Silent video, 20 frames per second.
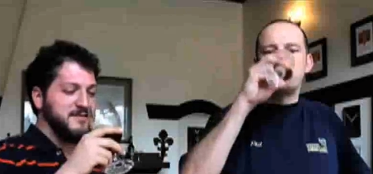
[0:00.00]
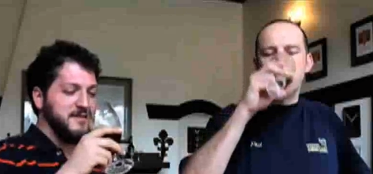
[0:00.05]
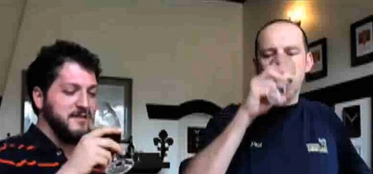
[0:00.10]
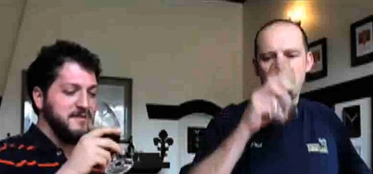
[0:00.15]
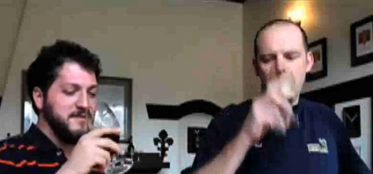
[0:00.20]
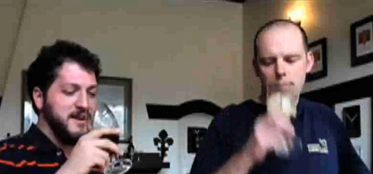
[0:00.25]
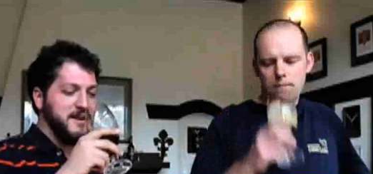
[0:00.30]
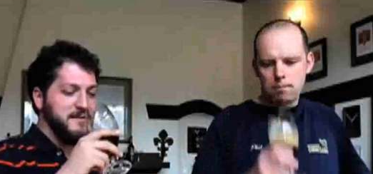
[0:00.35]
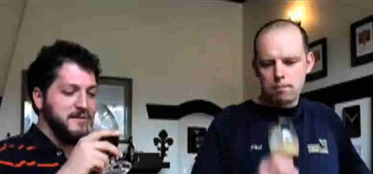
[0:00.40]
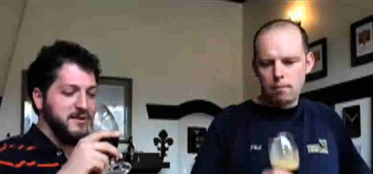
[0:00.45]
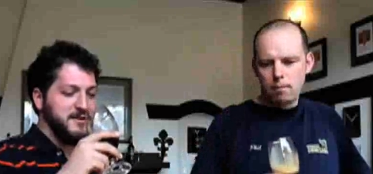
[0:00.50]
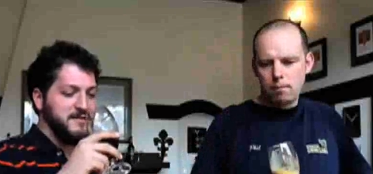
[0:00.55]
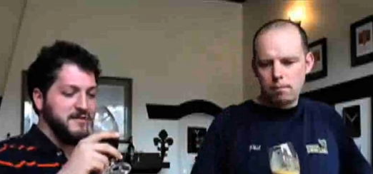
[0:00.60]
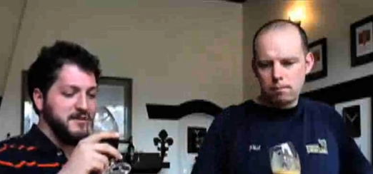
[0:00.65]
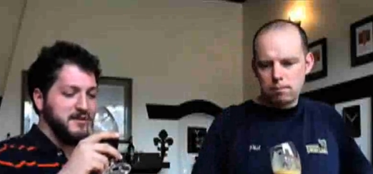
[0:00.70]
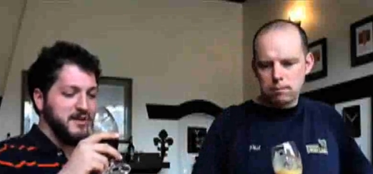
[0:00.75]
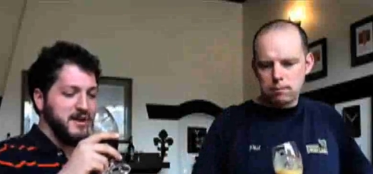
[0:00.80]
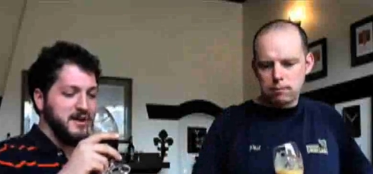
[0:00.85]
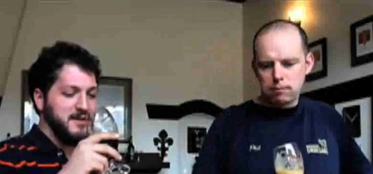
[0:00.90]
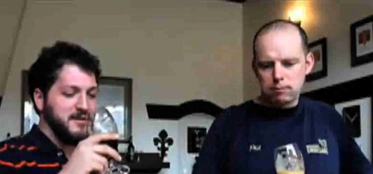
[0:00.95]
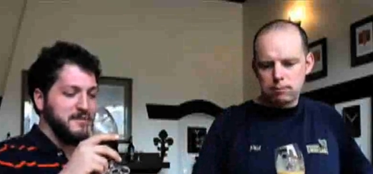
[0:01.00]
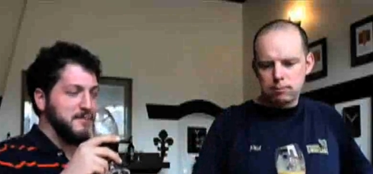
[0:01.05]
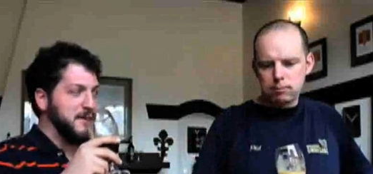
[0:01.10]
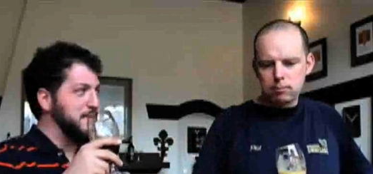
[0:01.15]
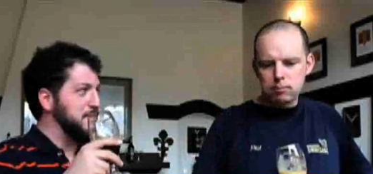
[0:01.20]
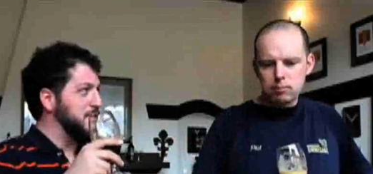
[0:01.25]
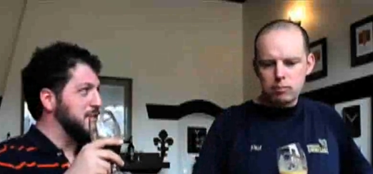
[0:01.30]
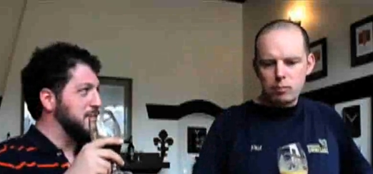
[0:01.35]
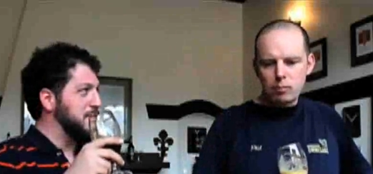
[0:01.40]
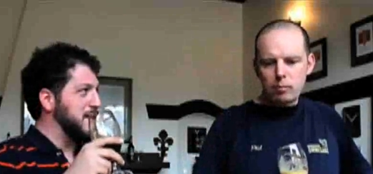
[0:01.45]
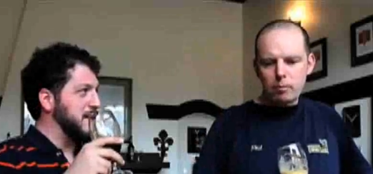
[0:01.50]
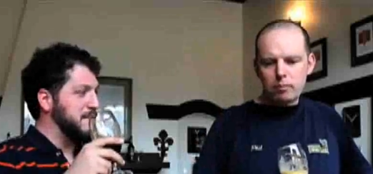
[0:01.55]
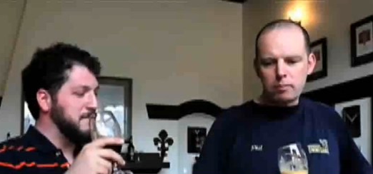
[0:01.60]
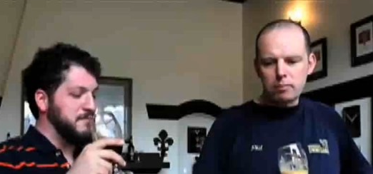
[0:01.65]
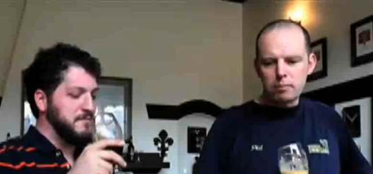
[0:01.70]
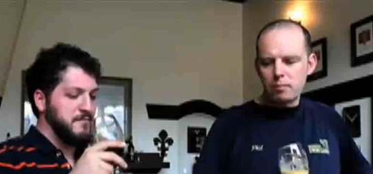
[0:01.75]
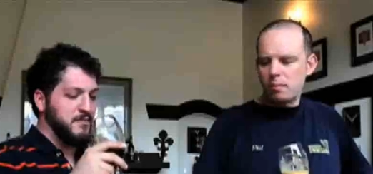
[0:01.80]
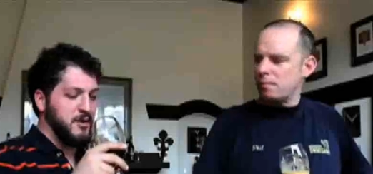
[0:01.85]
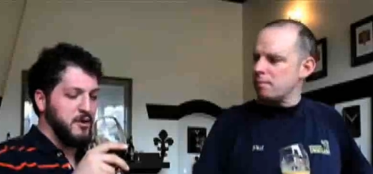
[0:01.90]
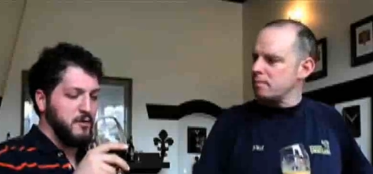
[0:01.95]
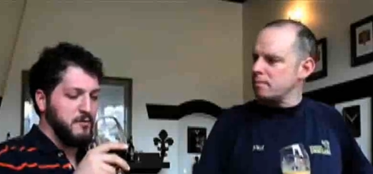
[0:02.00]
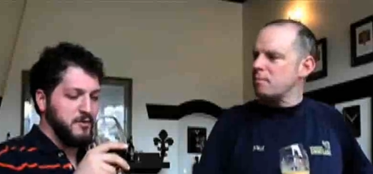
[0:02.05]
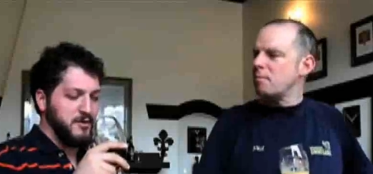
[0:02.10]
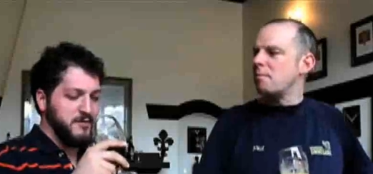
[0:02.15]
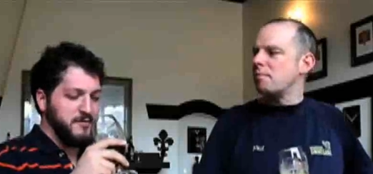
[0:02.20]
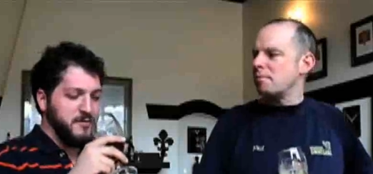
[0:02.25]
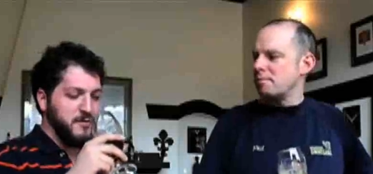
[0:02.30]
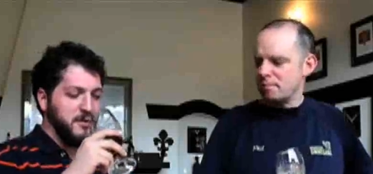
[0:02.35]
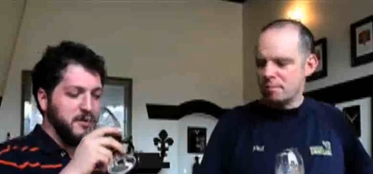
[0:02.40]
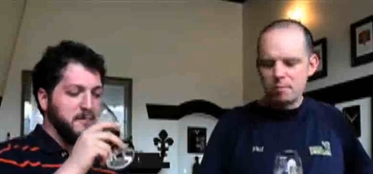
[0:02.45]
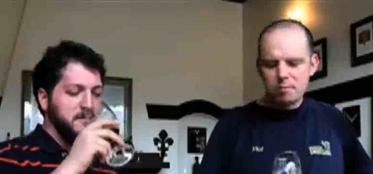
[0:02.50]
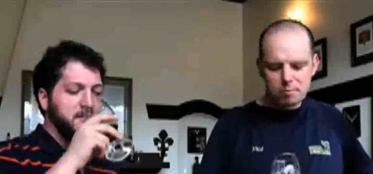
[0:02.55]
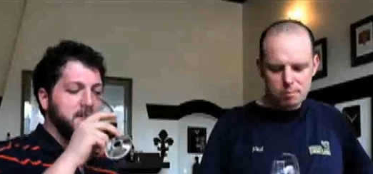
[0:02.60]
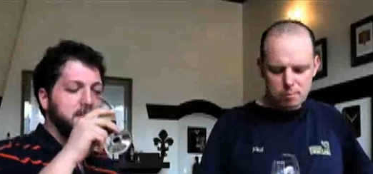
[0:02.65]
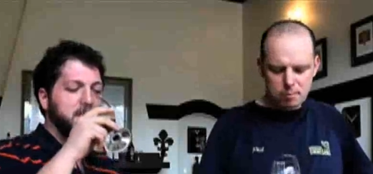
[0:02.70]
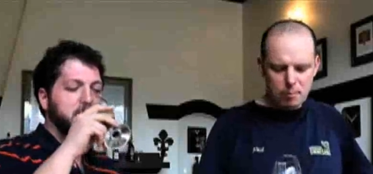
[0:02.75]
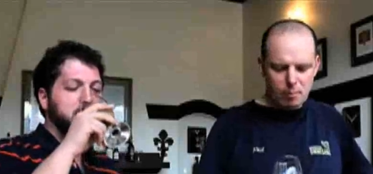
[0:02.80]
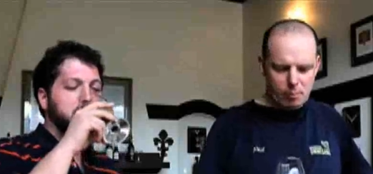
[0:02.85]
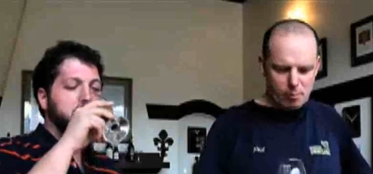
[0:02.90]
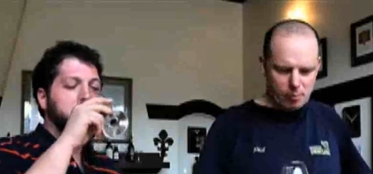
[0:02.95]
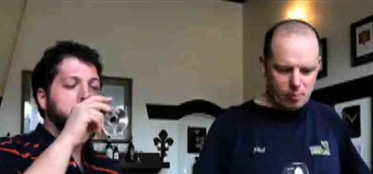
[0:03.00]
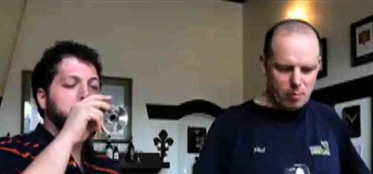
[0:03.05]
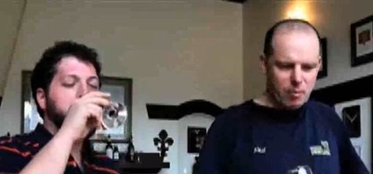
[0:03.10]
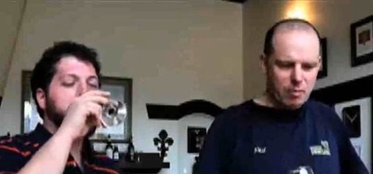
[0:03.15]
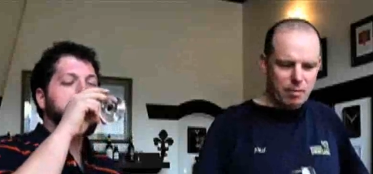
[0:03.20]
Speaker 1: is a favorite of a lot of the people on my homebrew forum. Mm-hmm.